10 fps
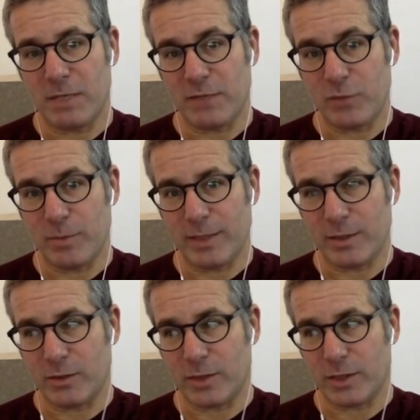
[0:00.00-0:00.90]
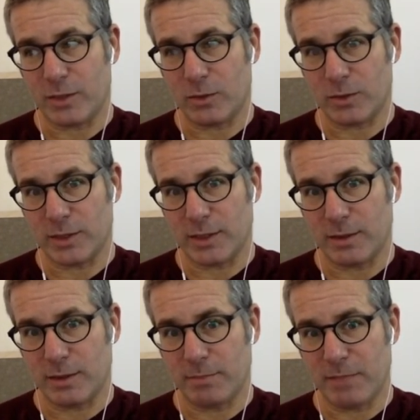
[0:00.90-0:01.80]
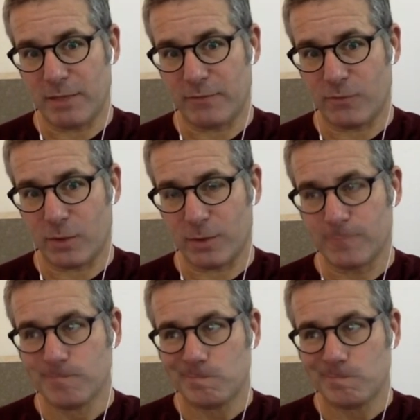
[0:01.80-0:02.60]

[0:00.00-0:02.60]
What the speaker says: Many of you may know the metaphor,